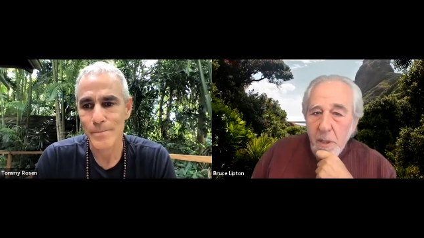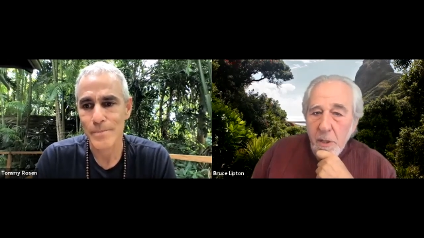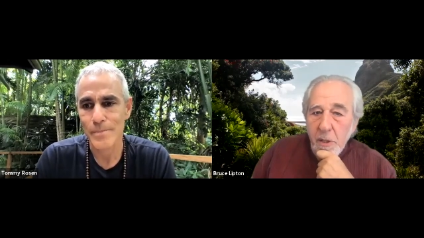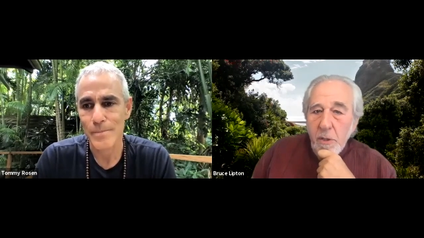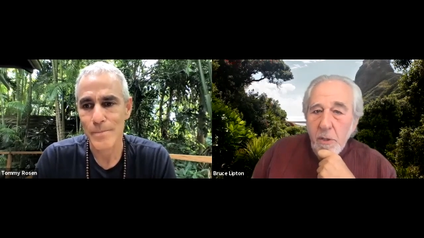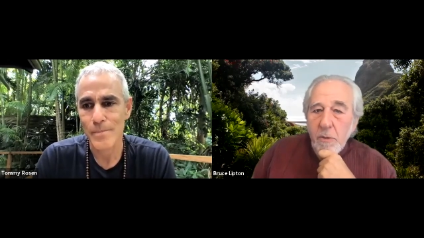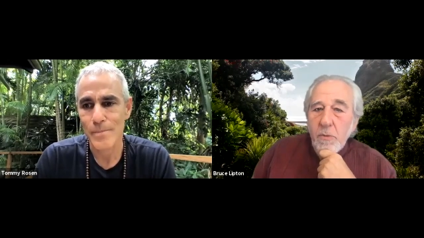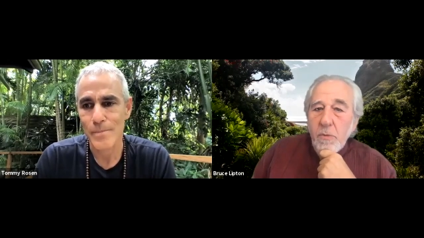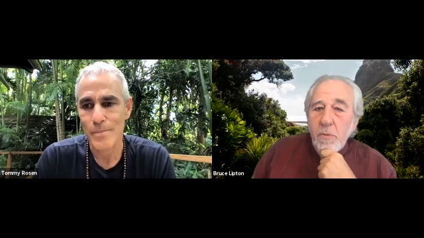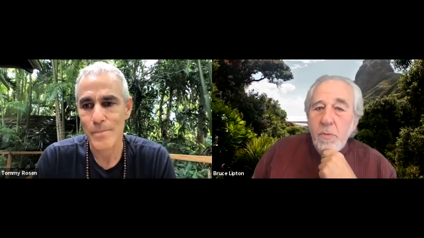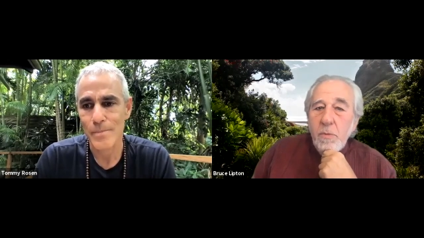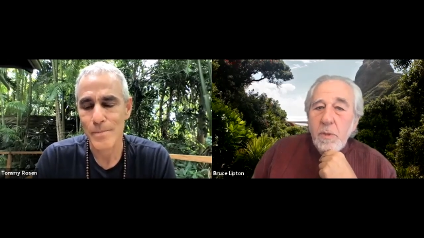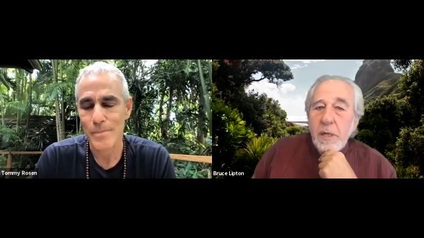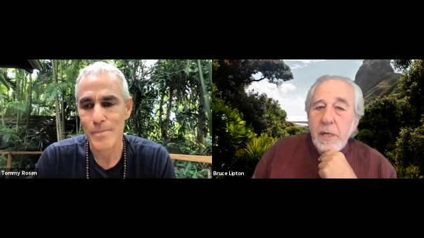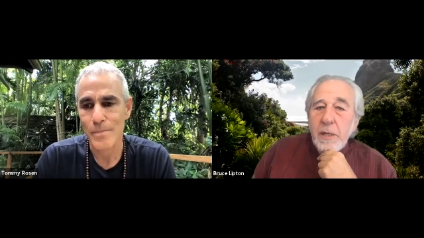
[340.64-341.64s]

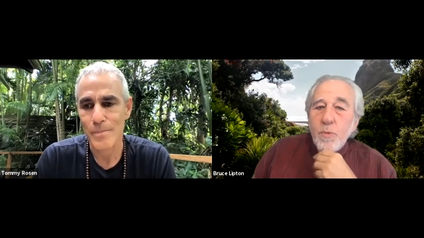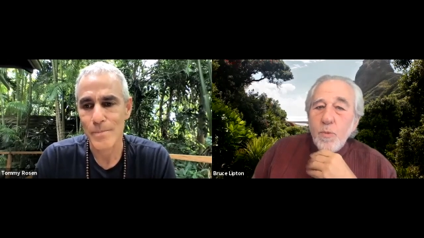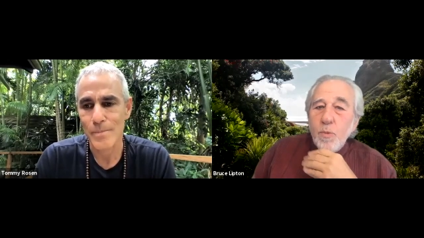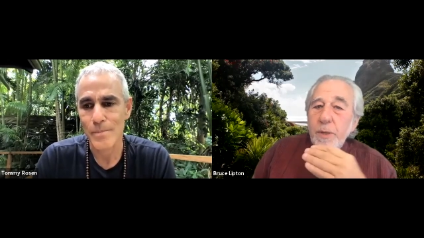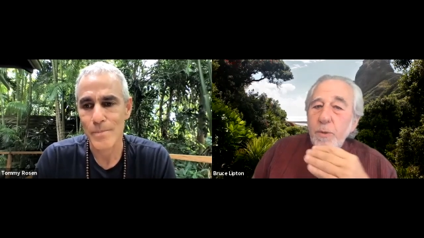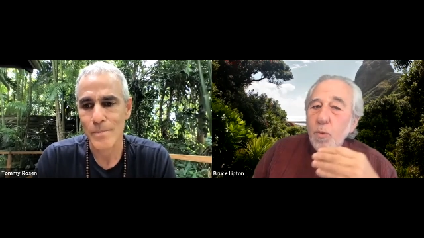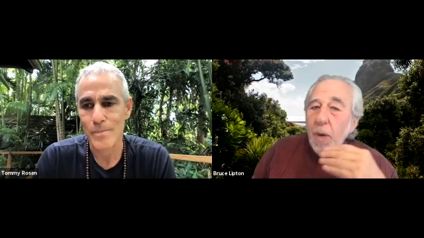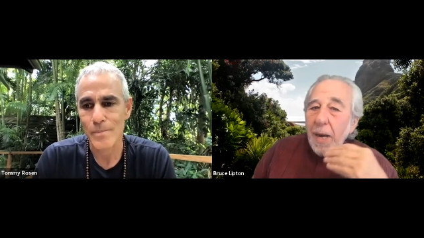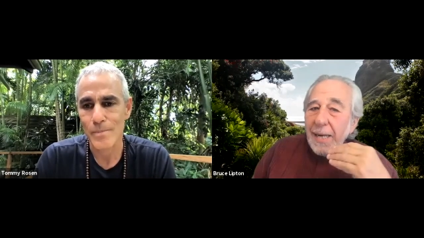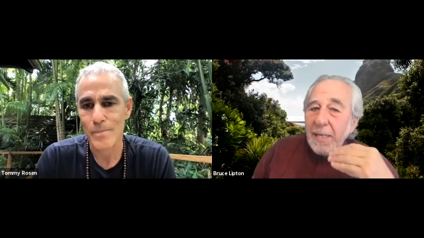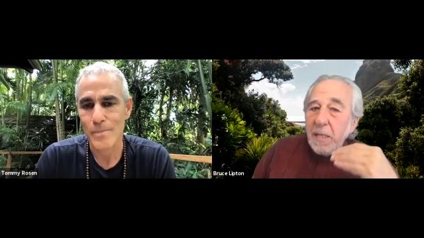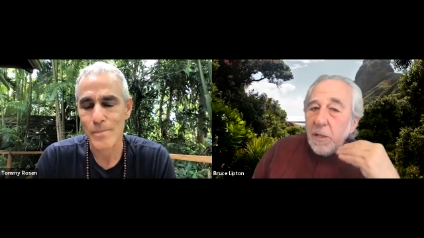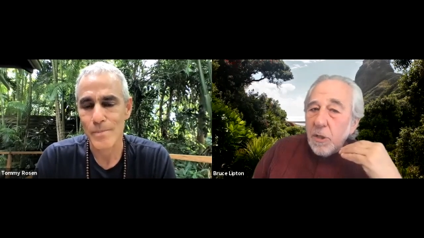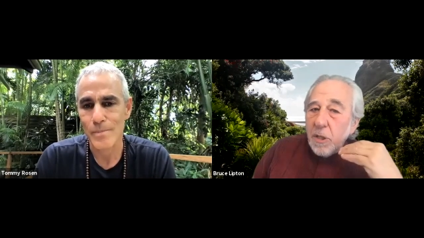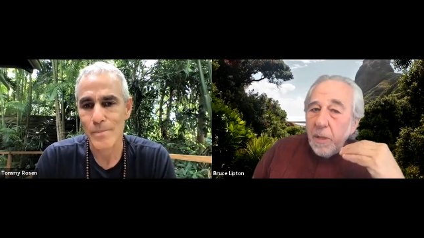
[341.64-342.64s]
Speaker 1: you can rewrite
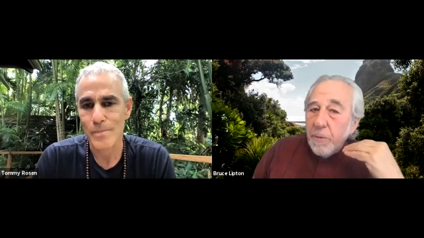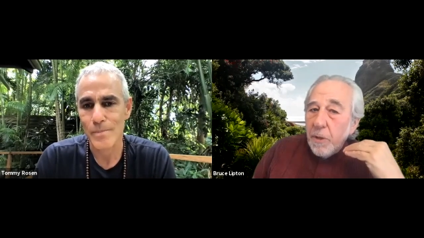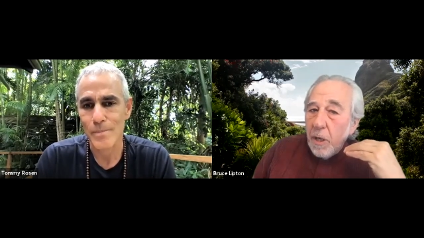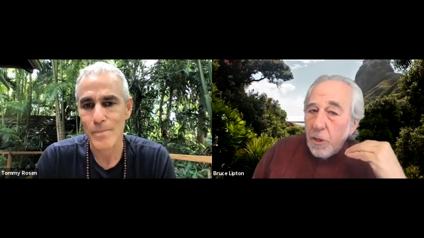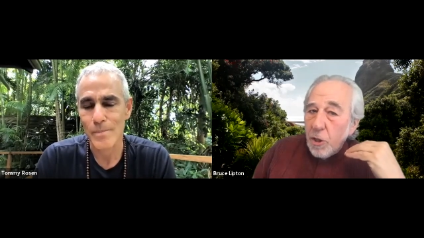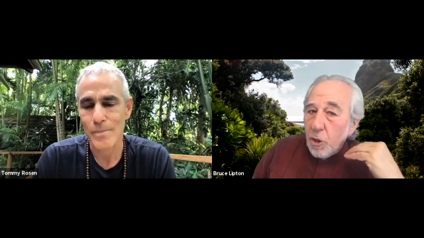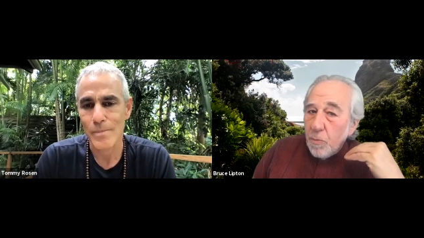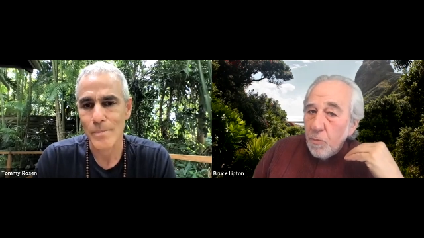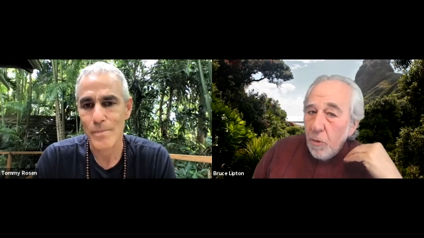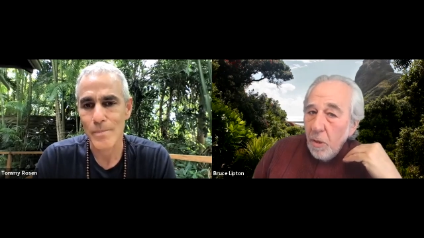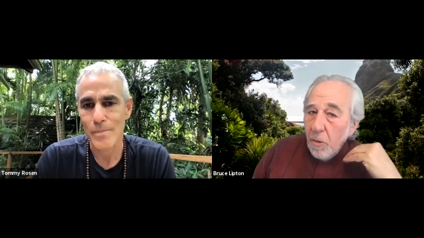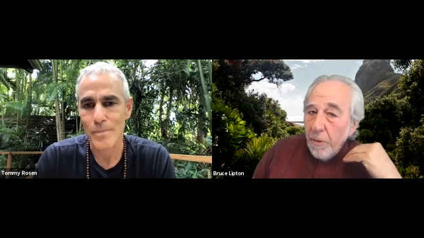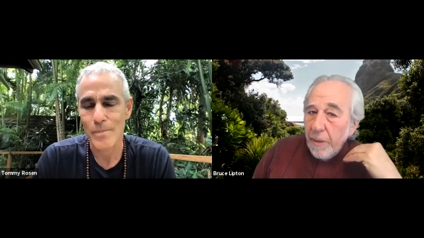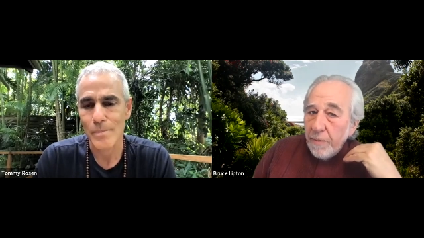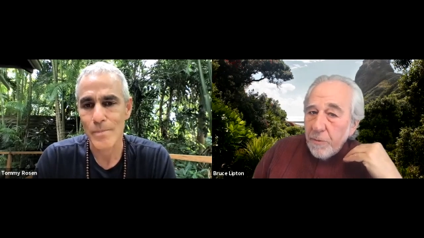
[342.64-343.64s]
the subconscious
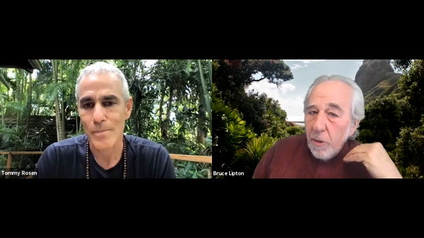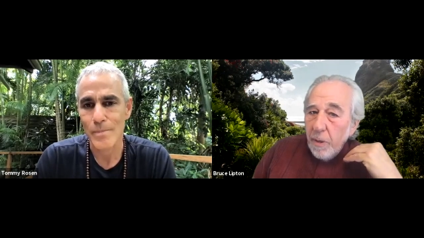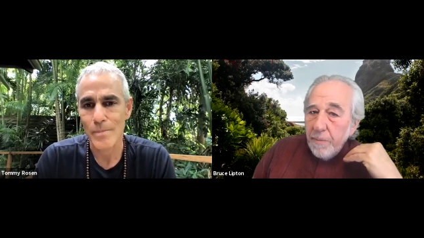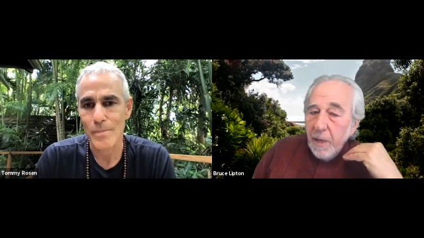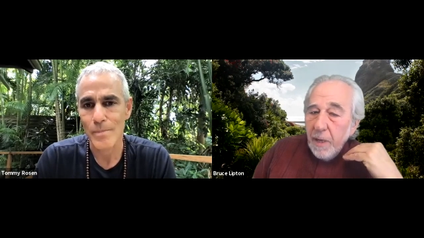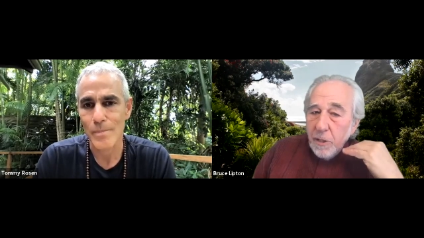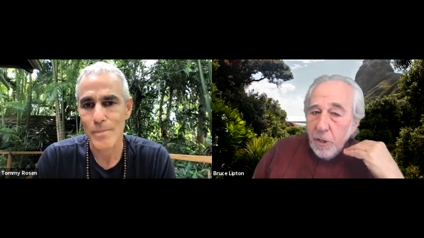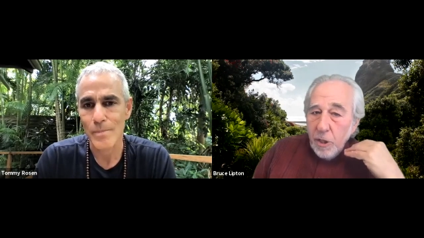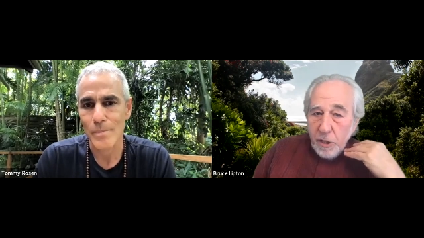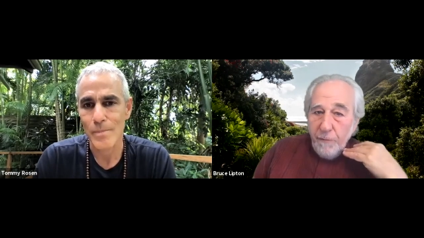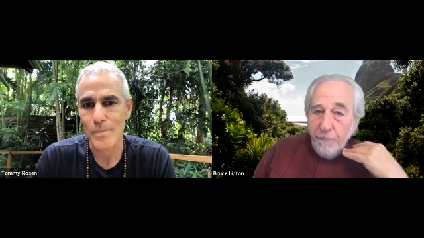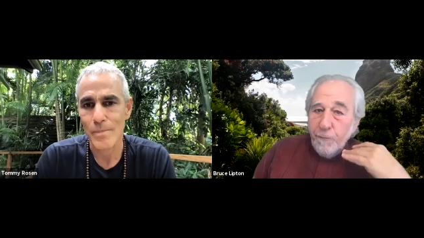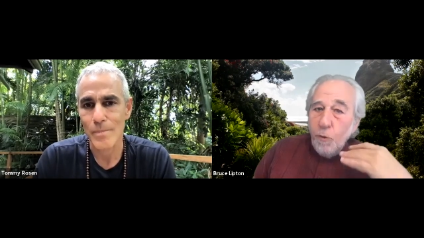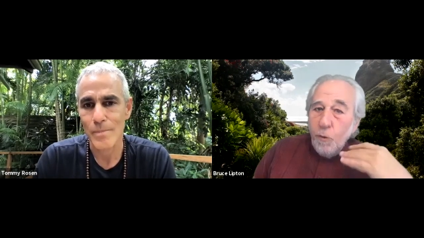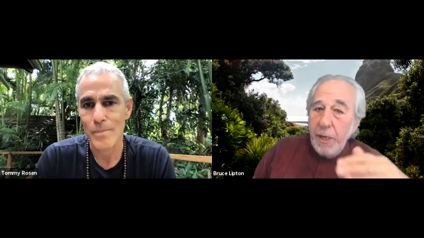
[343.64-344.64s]
program. So I'm not just
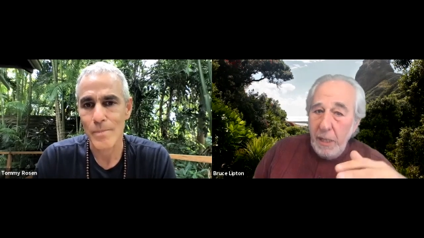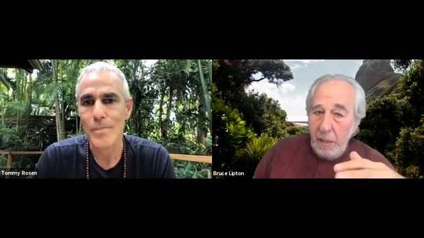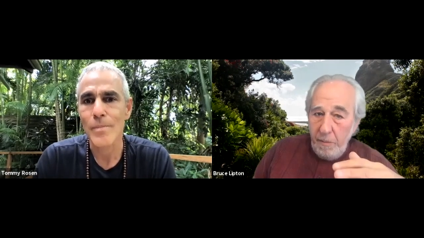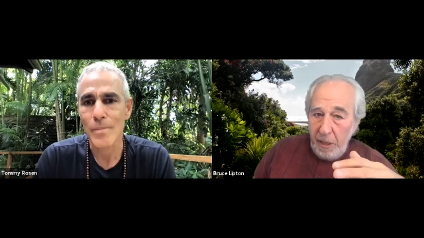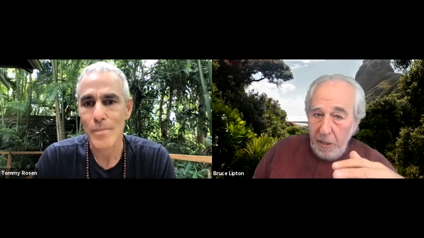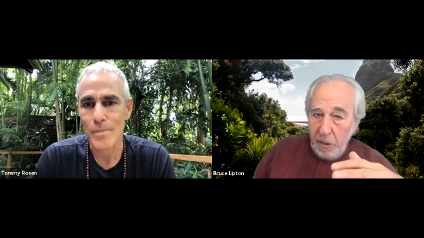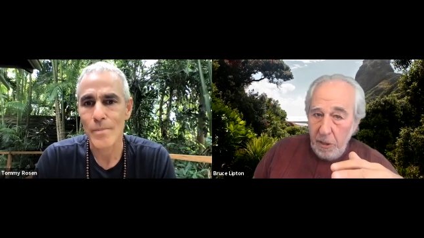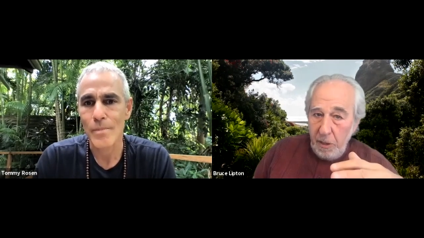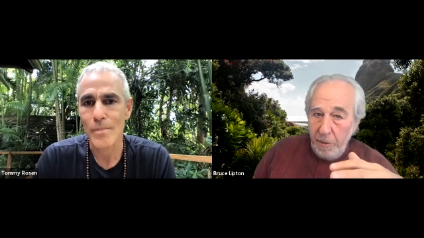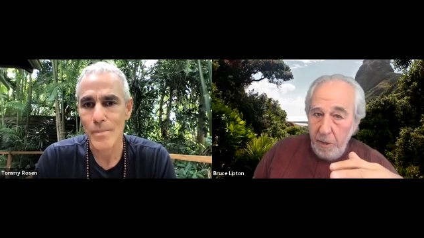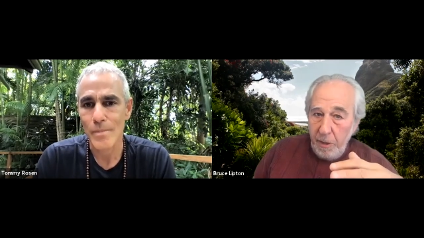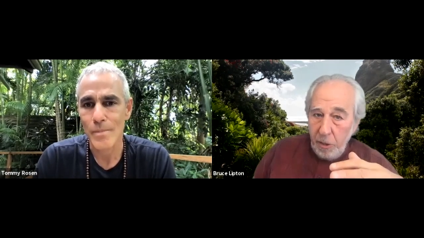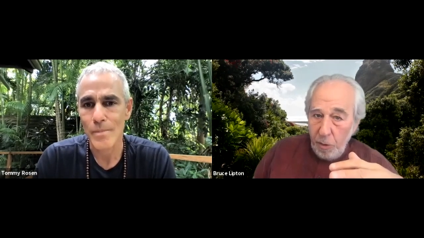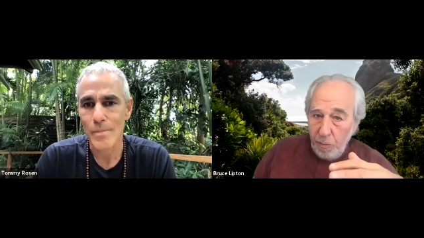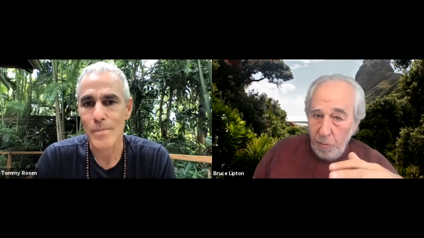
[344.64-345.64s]
avoiding my
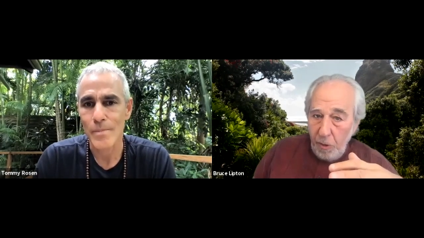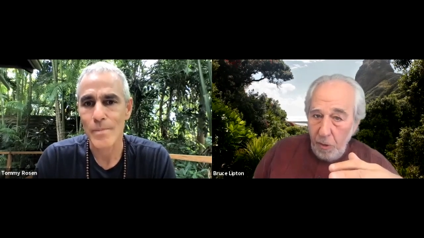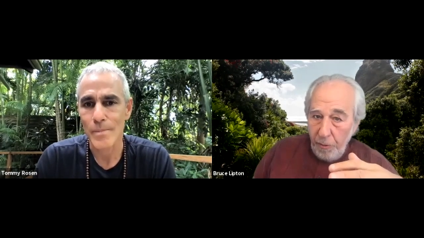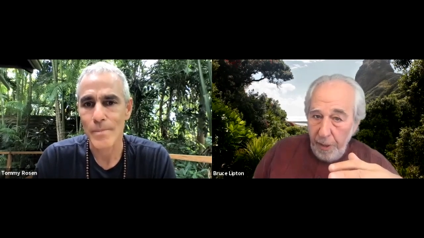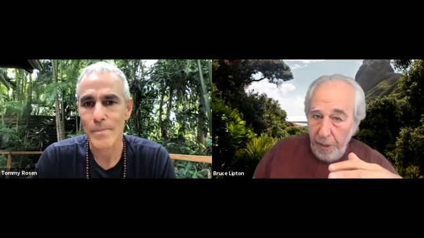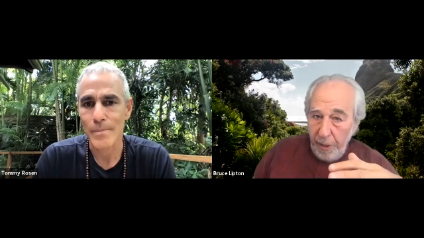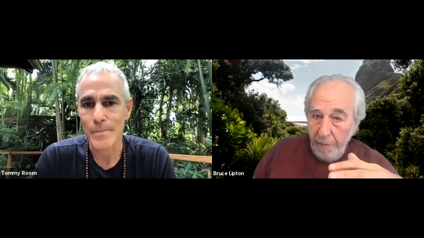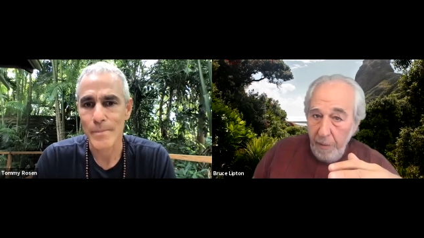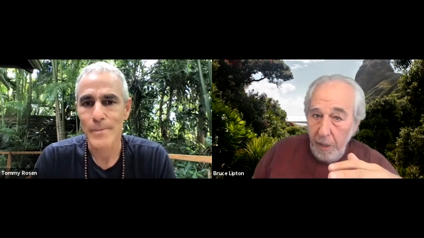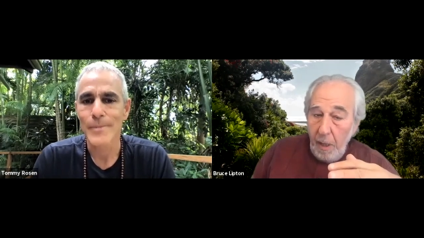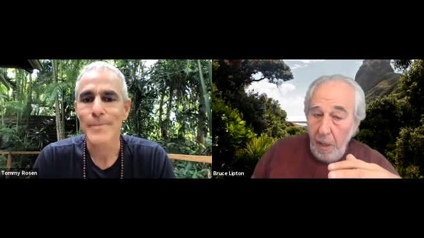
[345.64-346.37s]
subconscious program.